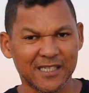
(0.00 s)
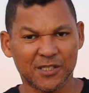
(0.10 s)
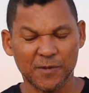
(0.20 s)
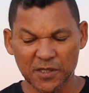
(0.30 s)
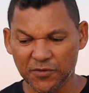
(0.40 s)

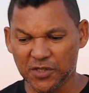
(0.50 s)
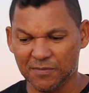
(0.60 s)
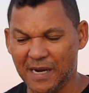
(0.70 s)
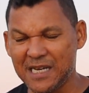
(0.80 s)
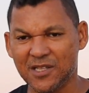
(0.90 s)
especially with
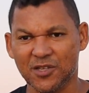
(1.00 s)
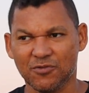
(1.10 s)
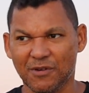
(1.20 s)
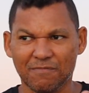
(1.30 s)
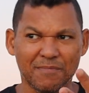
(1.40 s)
Samantha.
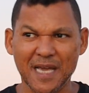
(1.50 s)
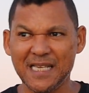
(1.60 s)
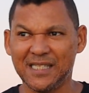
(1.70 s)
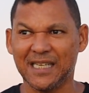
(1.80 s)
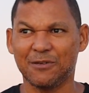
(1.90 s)
You're
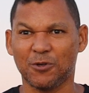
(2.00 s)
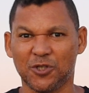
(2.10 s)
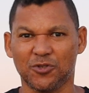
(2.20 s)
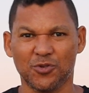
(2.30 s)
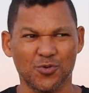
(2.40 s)
amazing at
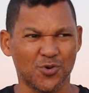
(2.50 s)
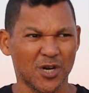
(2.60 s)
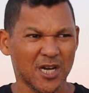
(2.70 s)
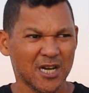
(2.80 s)
what you do.